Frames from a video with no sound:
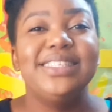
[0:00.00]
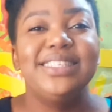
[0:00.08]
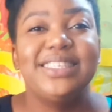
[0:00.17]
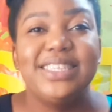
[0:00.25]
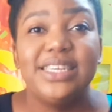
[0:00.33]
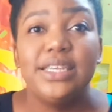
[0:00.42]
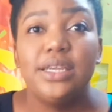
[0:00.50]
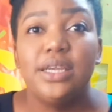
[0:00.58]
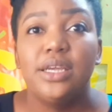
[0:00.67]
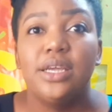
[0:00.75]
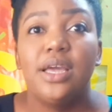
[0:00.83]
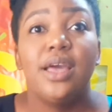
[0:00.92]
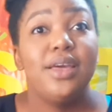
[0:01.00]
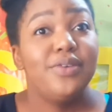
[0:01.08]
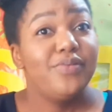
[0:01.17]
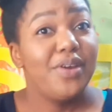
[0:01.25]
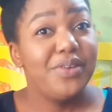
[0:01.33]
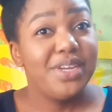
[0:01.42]
Z.
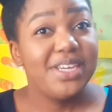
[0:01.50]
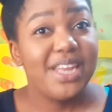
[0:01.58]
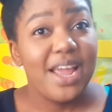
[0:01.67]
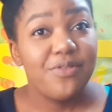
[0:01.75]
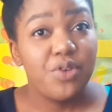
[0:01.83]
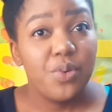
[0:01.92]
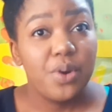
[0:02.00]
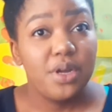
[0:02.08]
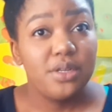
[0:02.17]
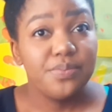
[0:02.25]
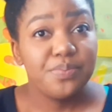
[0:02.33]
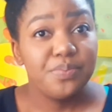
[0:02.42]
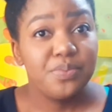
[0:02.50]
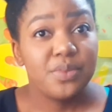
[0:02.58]
Very good, everyone.